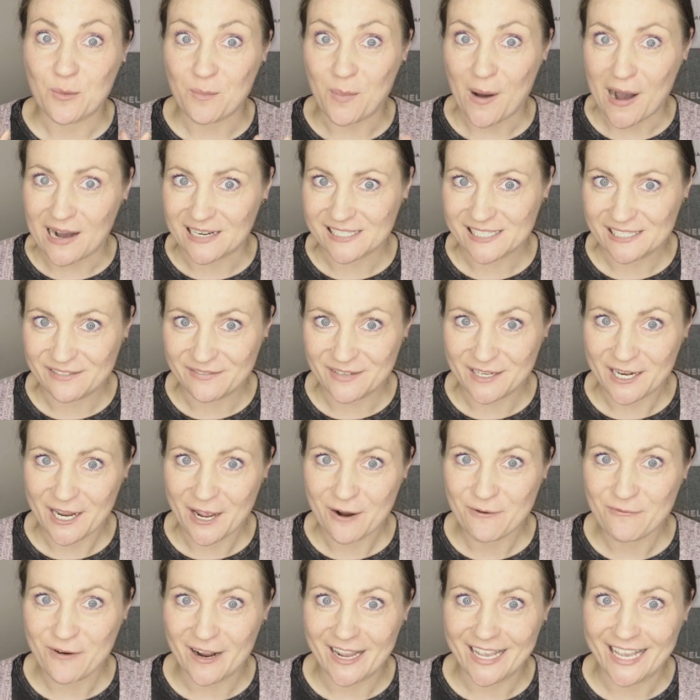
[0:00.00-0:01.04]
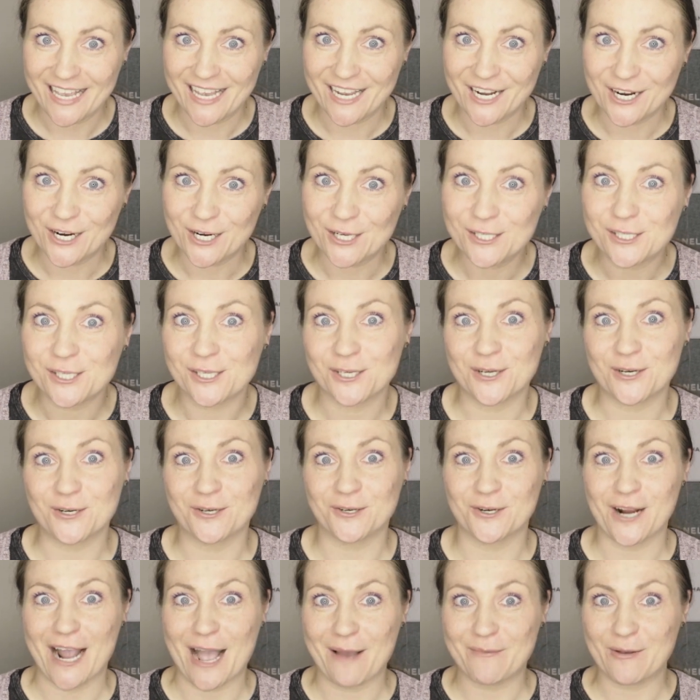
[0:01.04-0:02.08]
You can pause the video right here
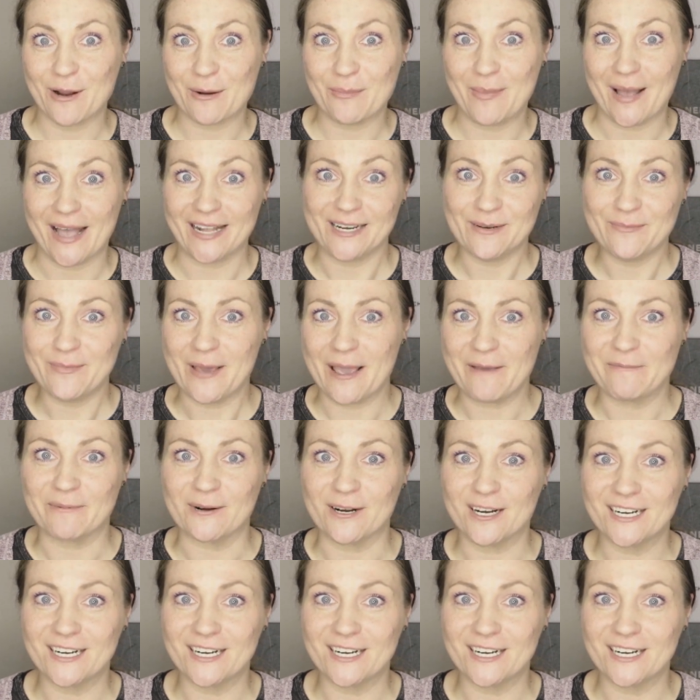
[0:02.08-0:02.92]
to go grab your pen and